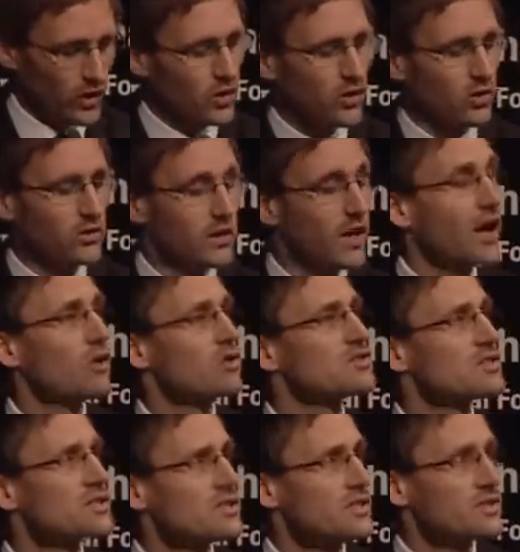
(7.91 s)
on how
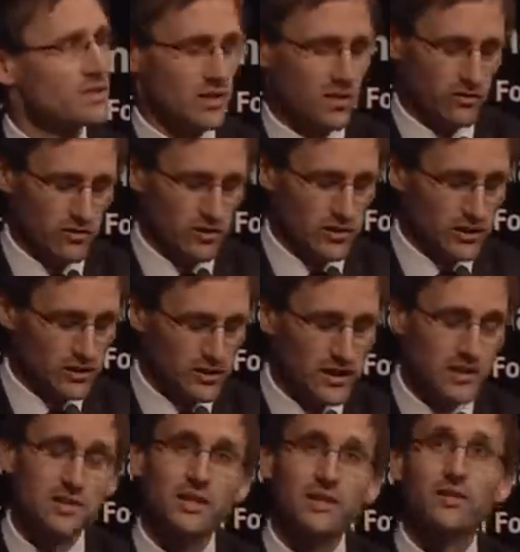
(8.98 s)
cities are
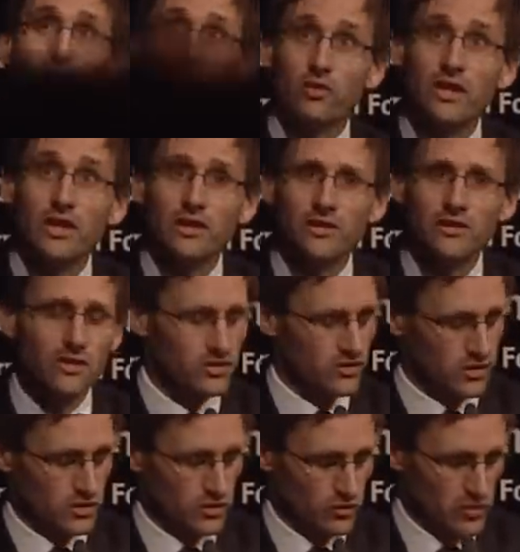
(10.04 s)
facilitating the green
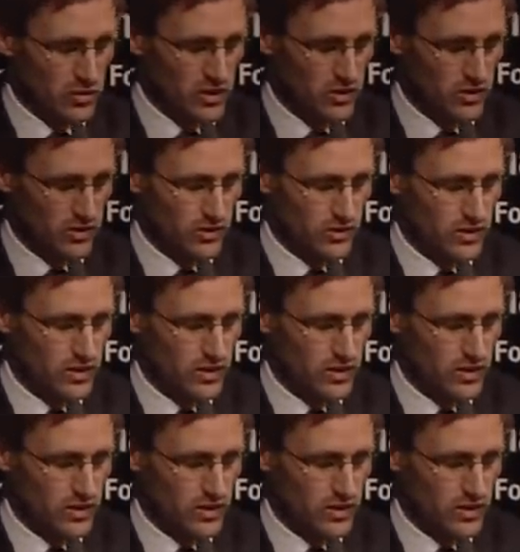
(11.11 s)
transformation.